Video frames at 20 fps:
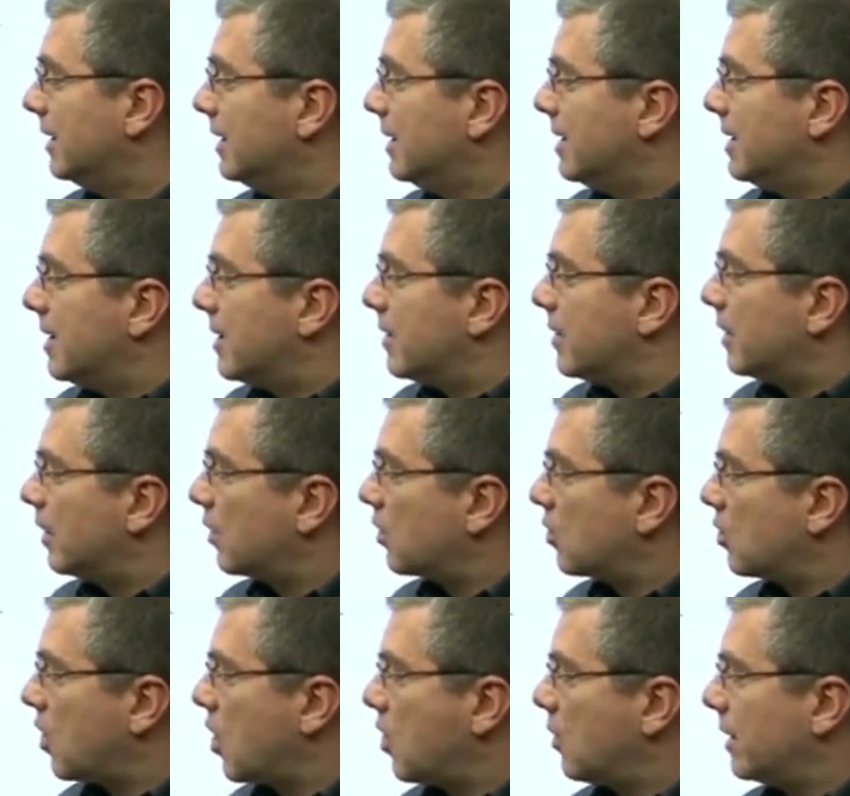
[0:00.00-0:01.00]
Look
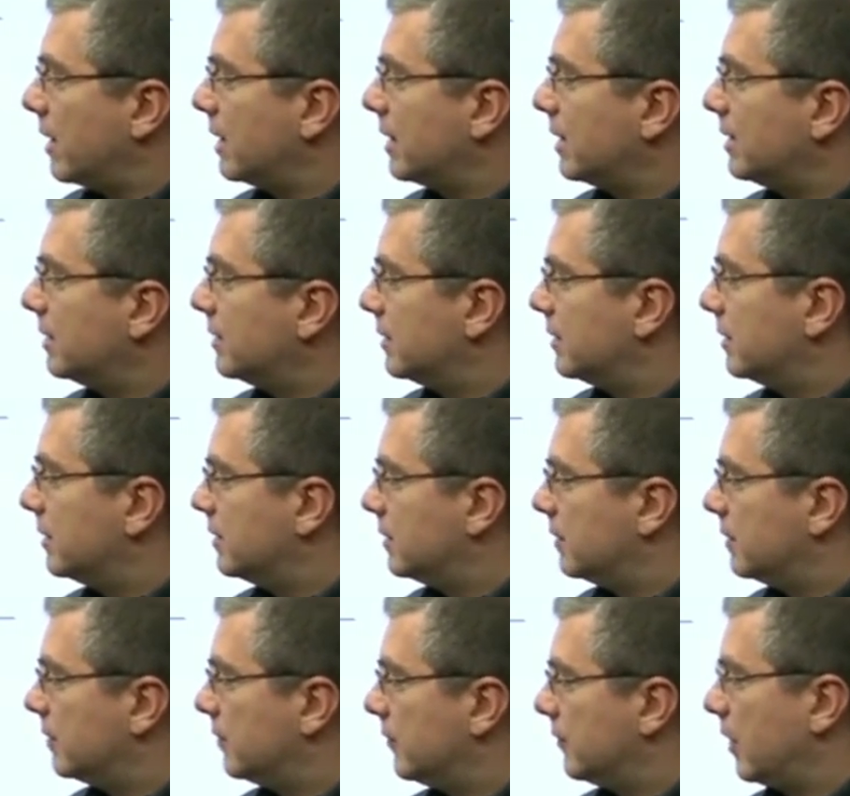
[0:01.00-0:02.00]
at that.
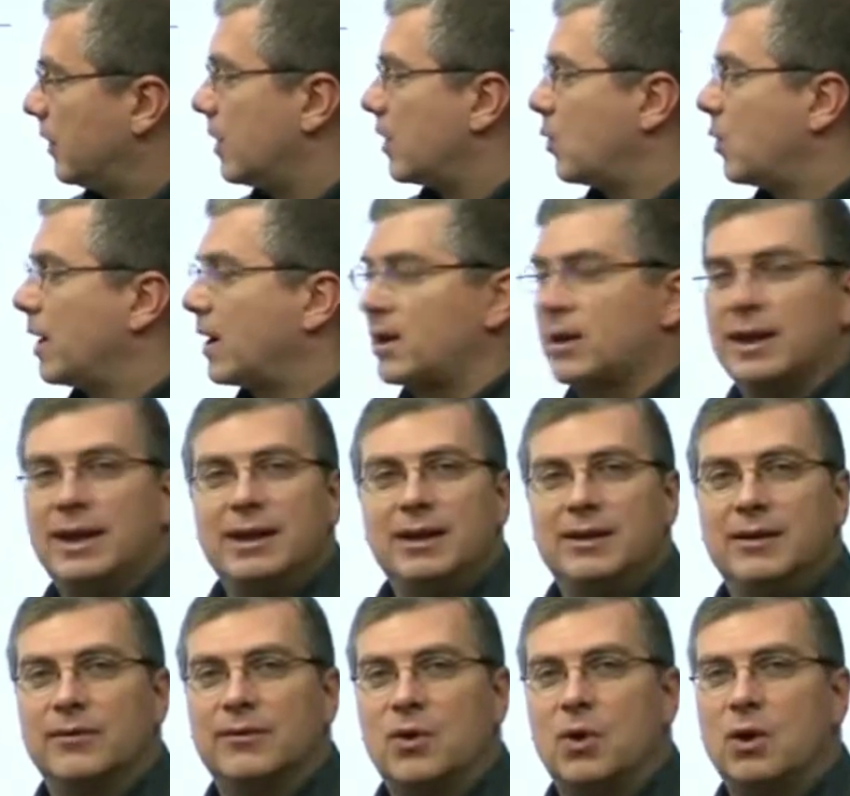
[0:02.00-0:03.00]
They are growing
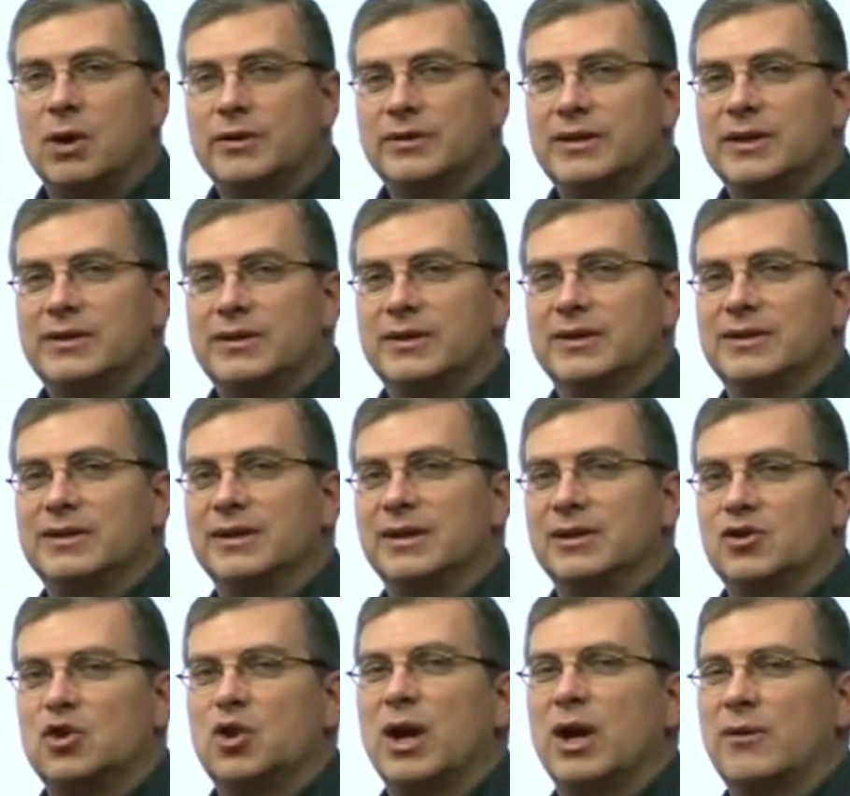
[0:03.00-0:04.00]
very
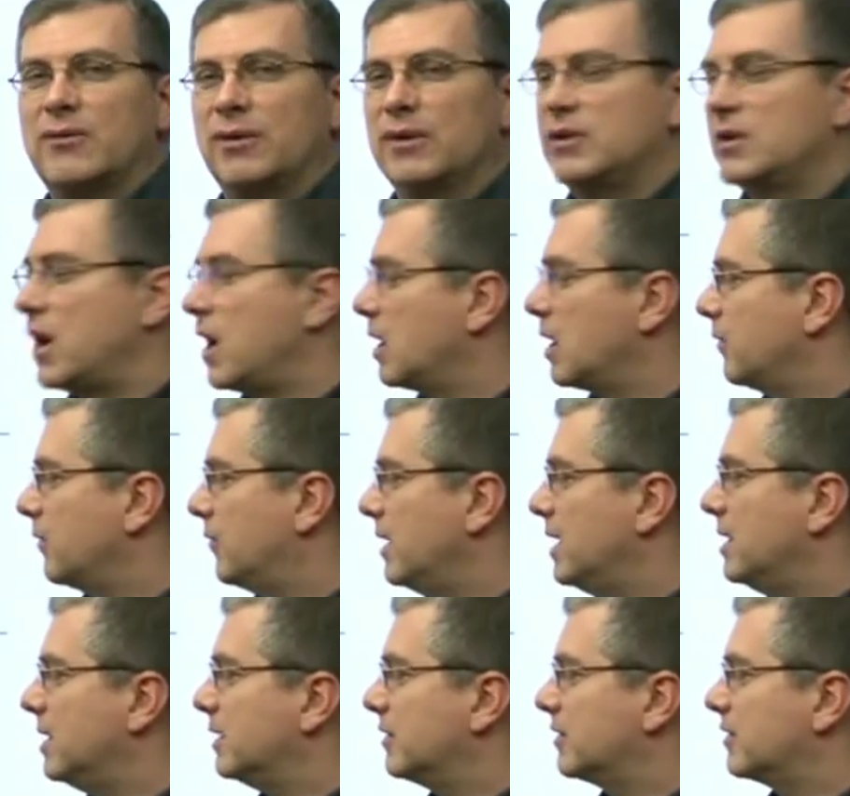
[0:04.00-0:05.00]
quickly.
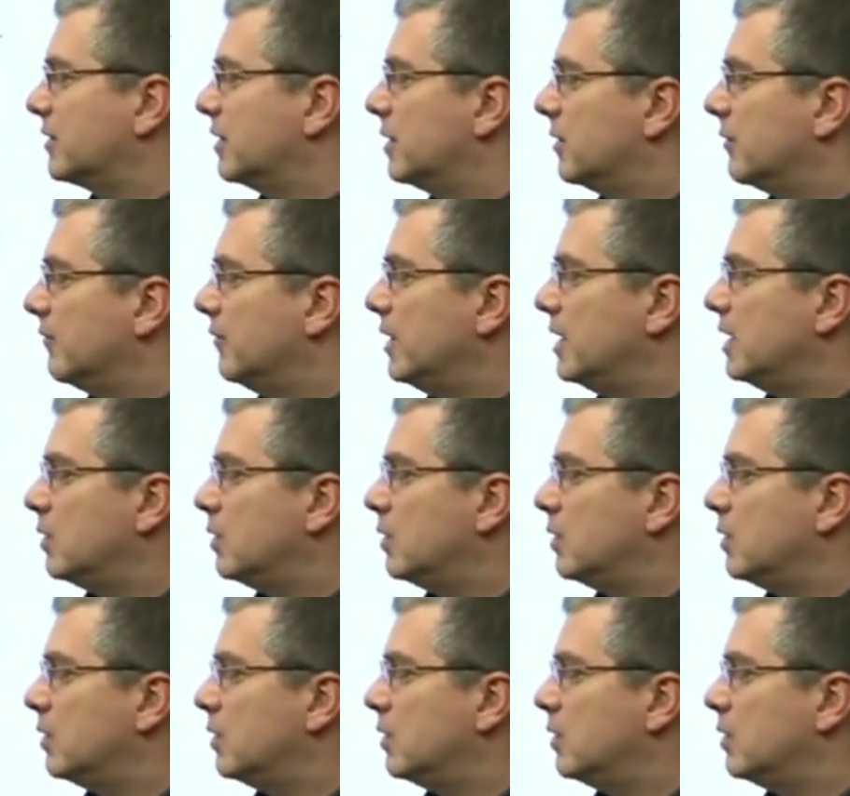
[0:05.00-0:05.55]
They took